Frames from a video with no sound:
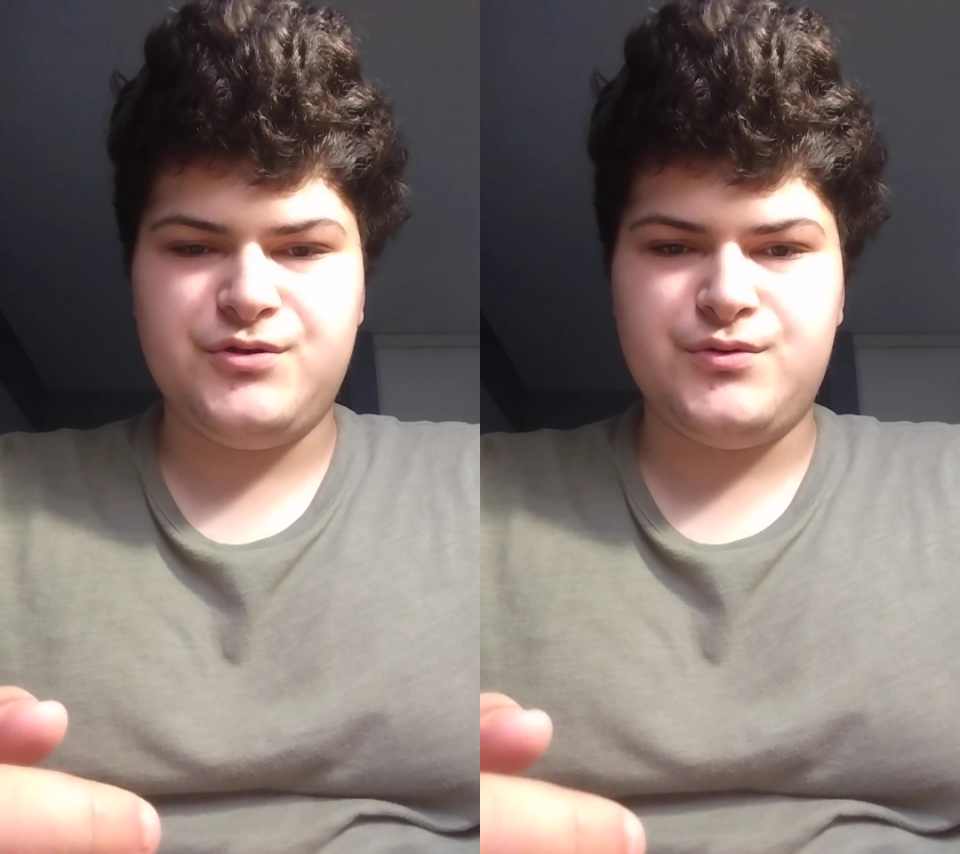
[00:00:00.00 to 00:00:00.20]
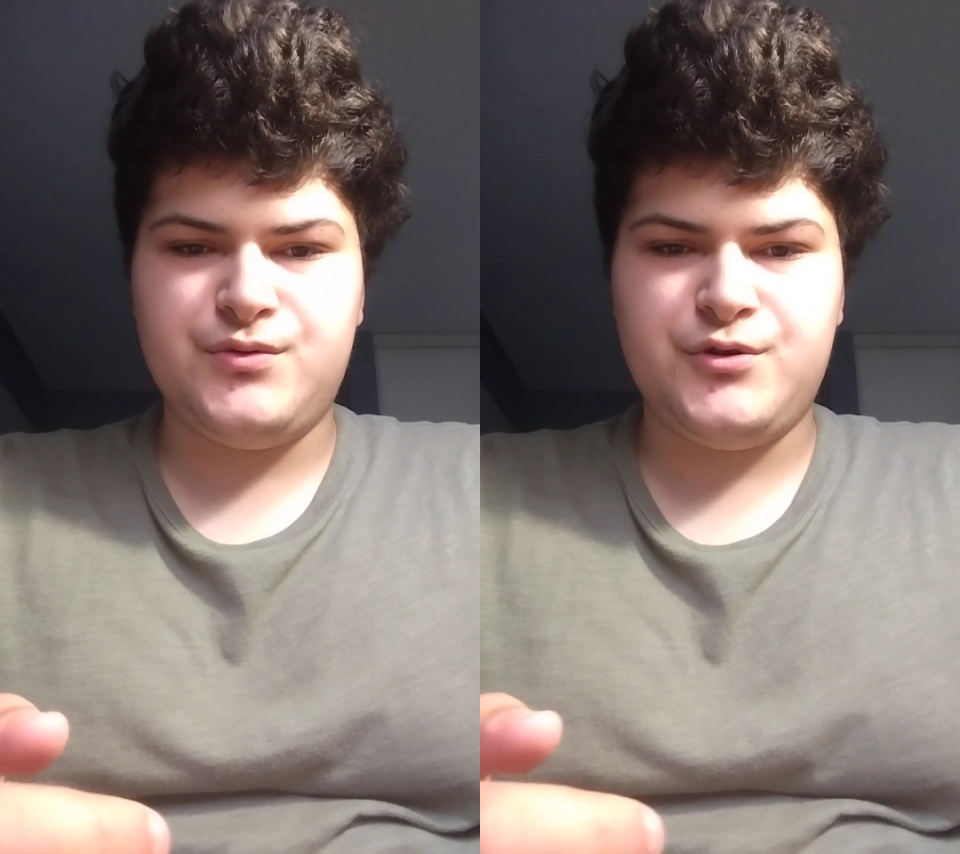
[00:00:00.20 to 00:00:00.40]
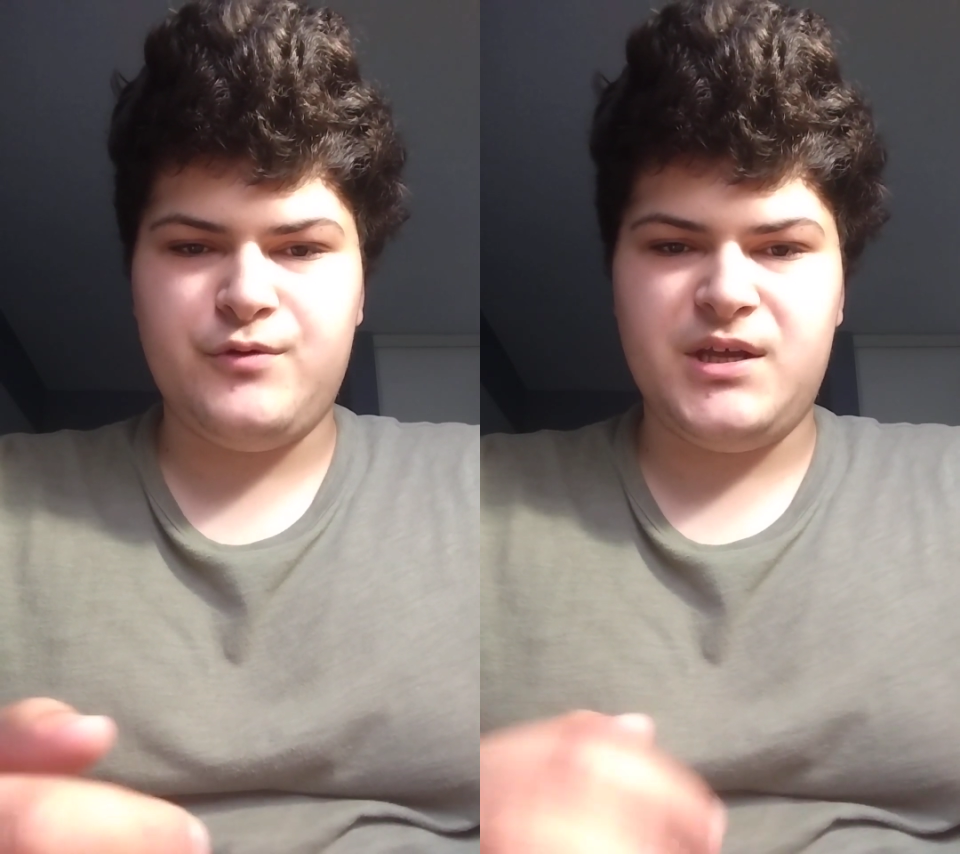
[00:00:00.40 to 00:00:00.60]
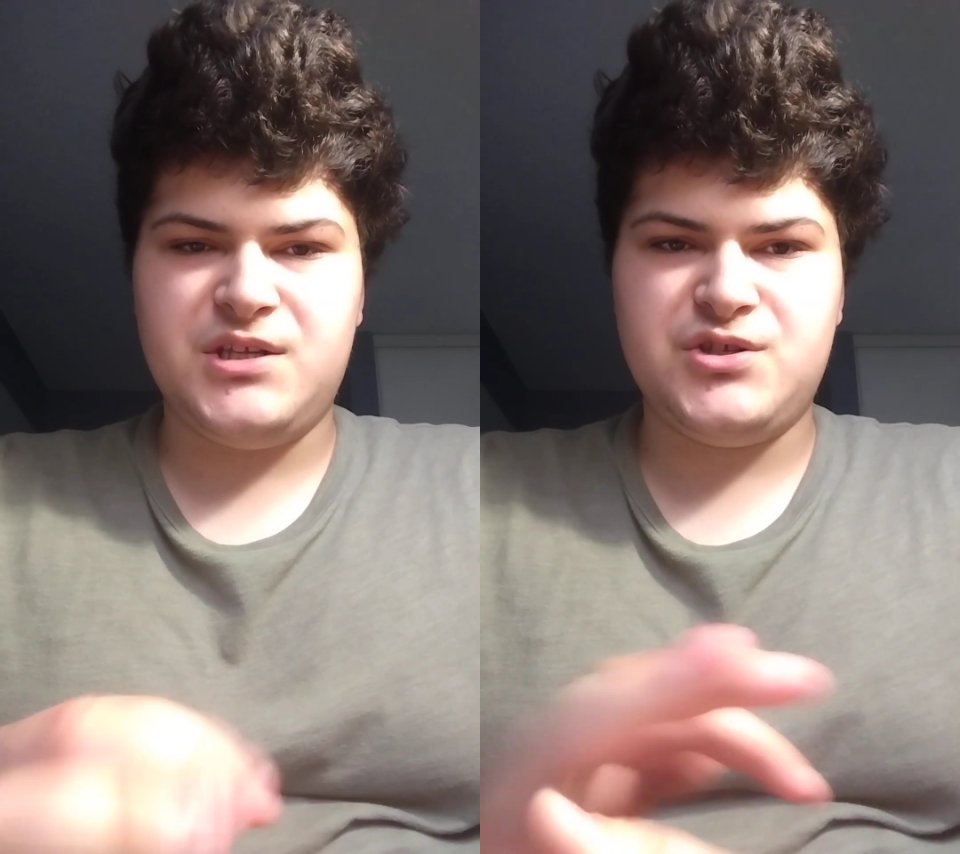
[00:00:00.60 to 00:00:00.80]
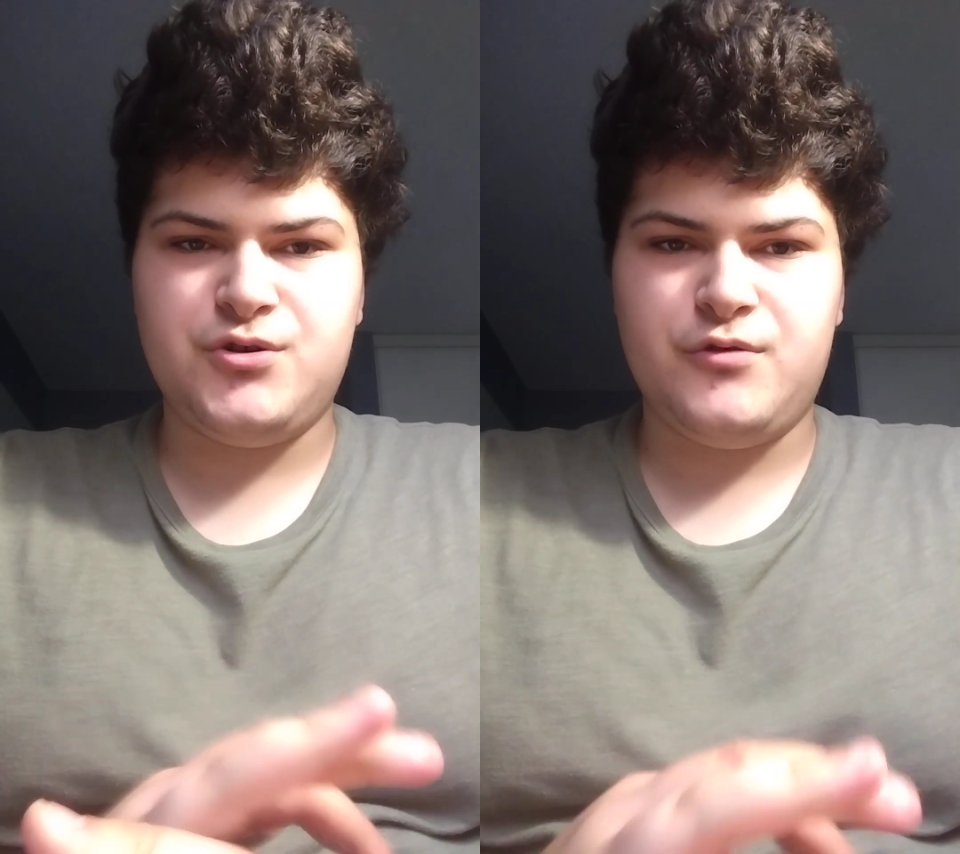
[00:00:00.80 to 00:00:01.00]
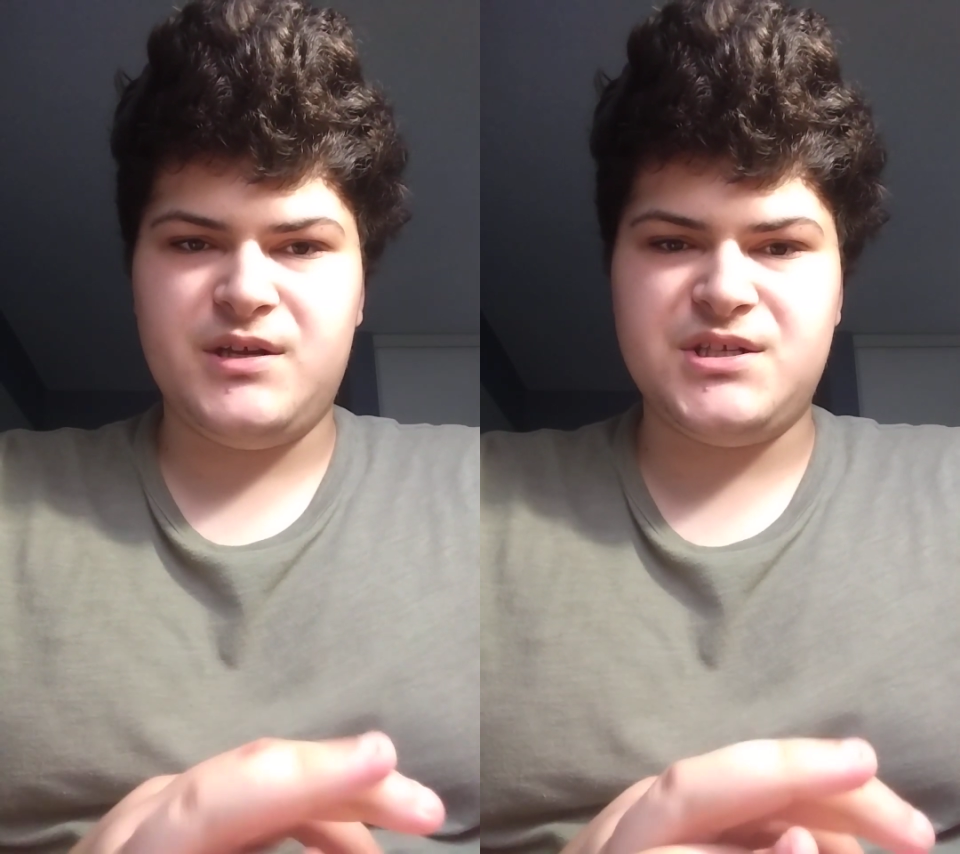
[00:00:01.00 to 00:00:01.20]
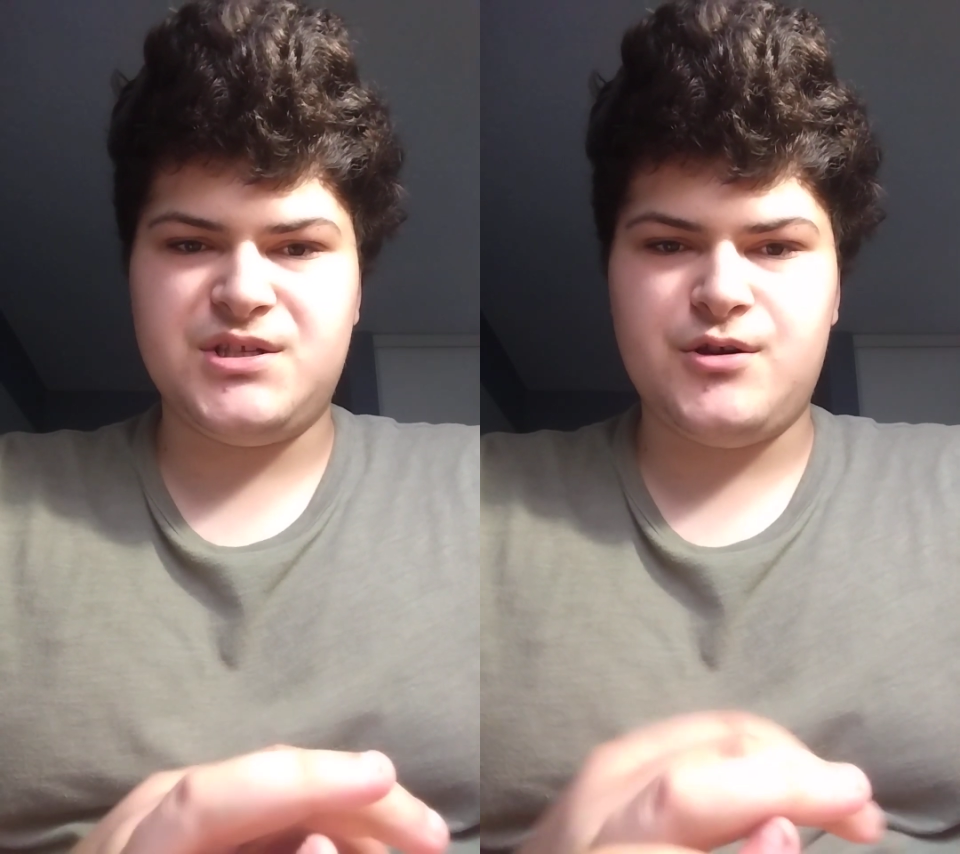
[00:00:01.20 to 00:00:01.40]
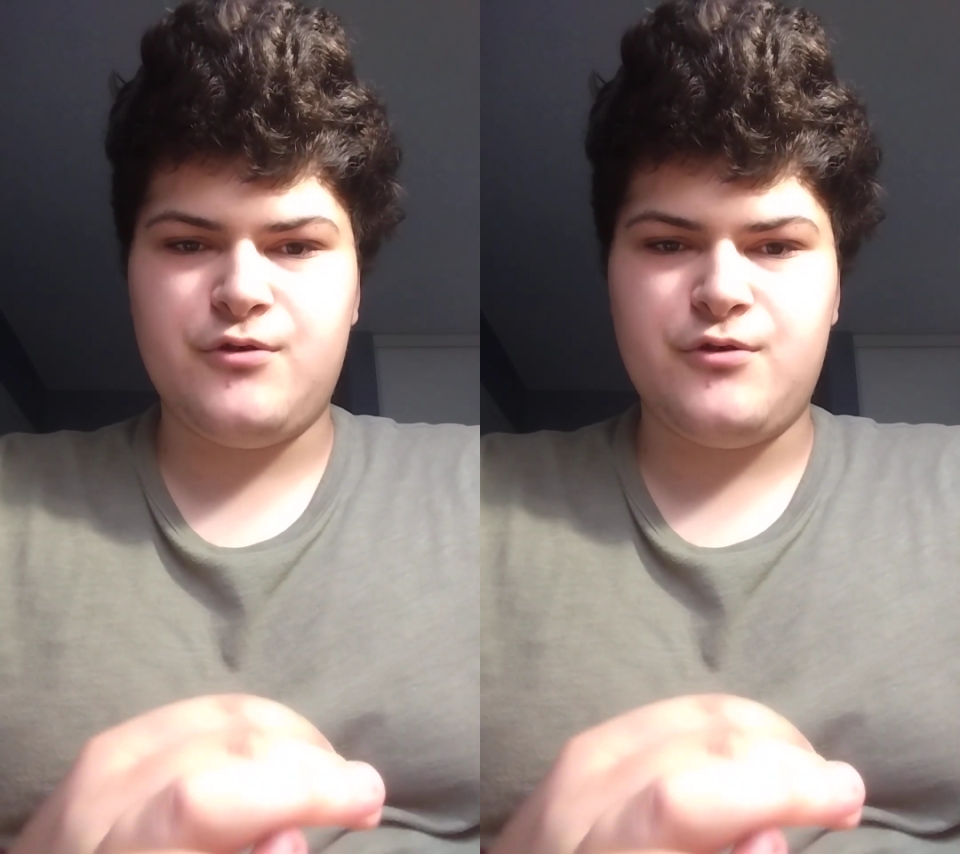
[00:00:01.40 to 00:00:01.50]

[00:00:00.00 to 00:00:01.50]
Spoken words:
to create stories